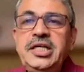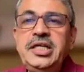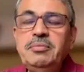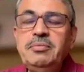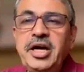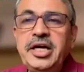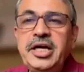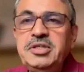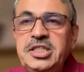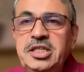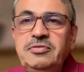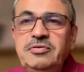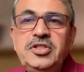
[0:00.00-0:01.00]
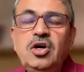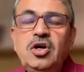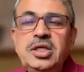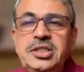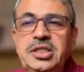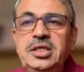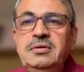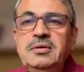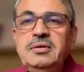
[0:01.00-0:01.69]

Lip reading: in biochemistry and physiology.